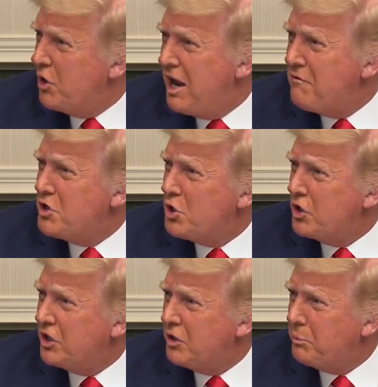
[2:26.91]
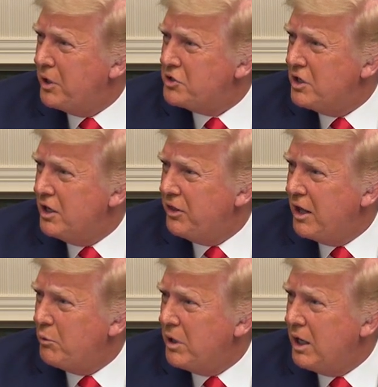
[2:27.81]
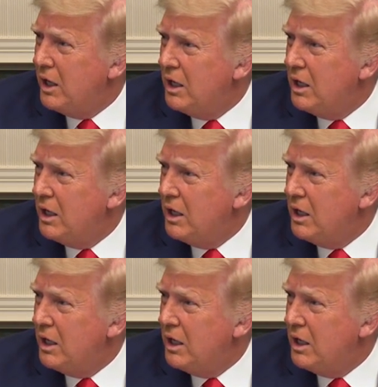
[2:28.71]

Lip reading: Don't ever talk to the president that way.